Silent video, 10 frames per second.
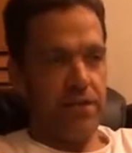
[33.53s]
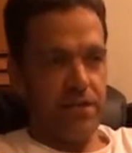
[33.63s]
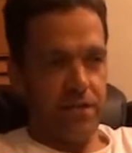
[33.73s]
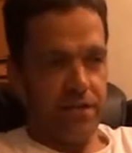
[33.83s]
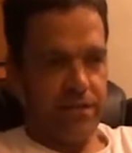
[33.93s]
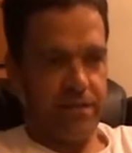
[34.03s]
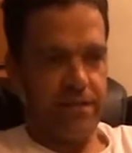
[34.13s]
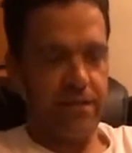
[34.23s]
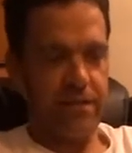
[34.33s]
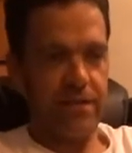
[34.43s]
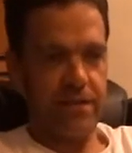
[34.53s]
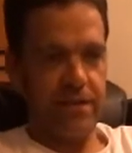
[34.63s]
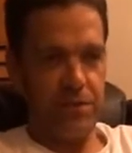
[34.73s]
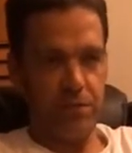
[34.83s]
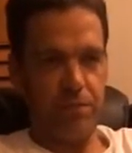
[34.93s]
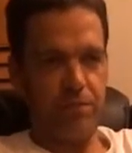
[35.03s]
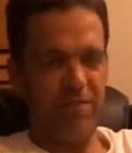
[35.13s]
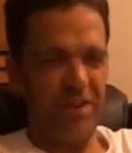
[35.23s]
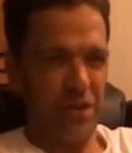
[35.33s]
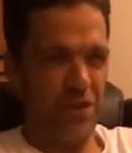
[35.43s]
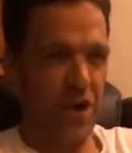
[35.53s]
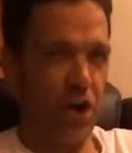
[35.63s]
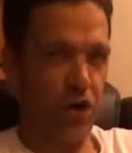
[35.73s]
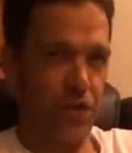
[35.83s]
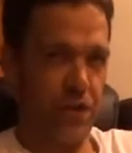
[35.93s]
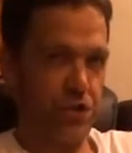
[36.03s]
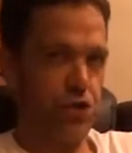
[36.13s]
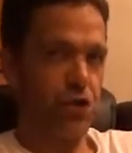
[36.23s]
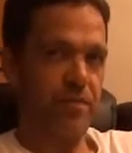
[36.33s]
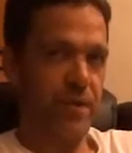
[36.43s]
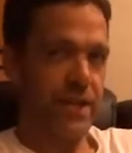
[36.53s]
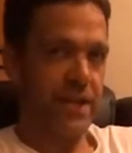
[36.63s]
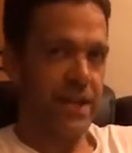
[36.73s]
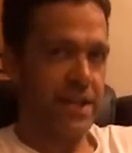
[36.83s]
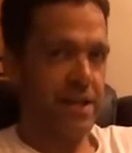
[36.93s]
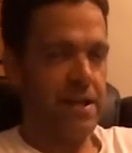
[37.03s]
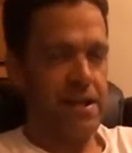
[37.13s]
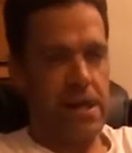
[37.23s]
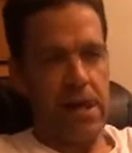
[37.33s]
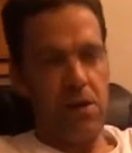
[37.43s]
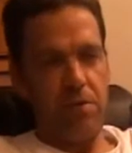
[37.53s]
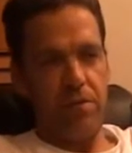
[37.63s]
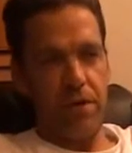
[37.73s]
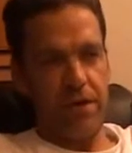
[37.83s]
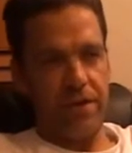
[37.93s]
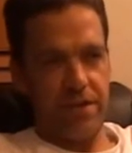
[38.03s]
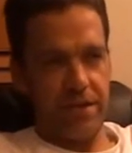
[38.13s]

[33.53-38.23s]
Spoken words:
So he was, you know, younger than he should have been, but